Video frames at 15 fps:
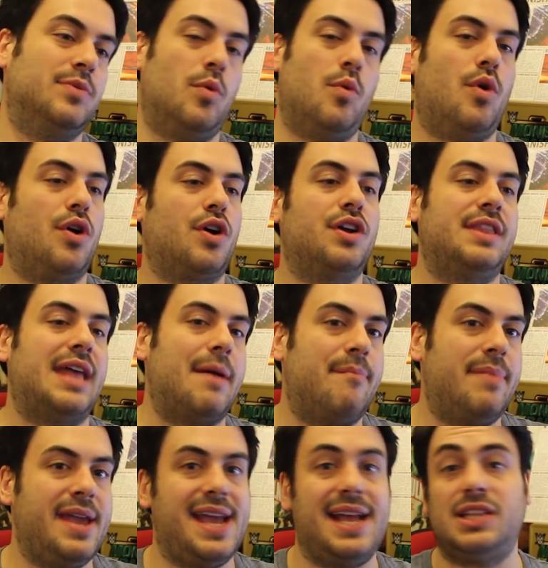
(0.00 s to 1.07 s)
Well, what could
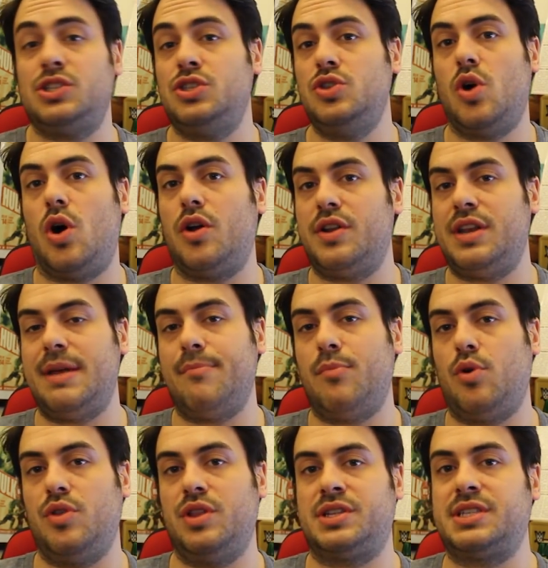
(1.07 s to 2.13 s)
that be? It's not
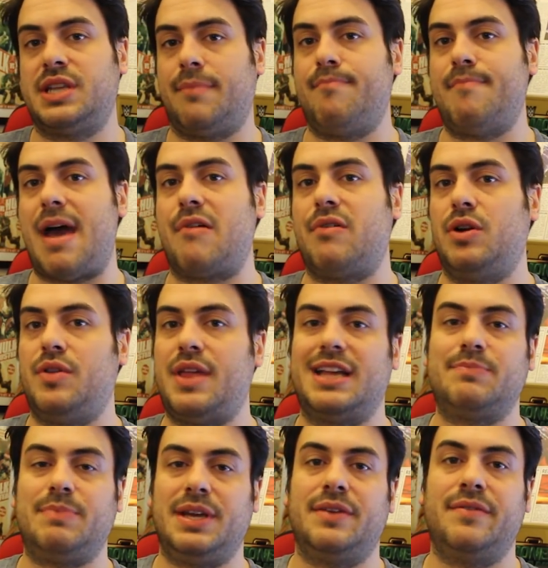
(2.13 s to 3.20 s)
Namor the Submariner.
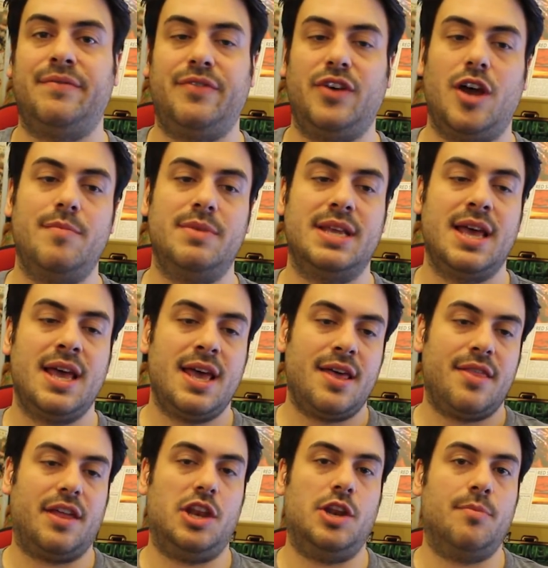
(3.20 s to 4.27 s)
That's been confirmed
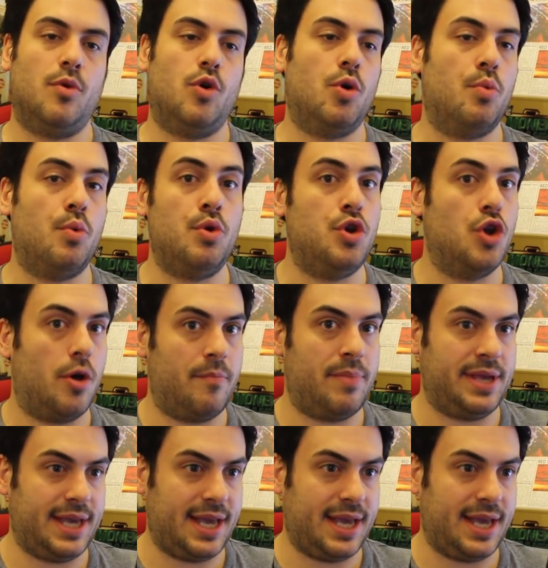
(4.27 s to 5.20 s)
that Namor will not be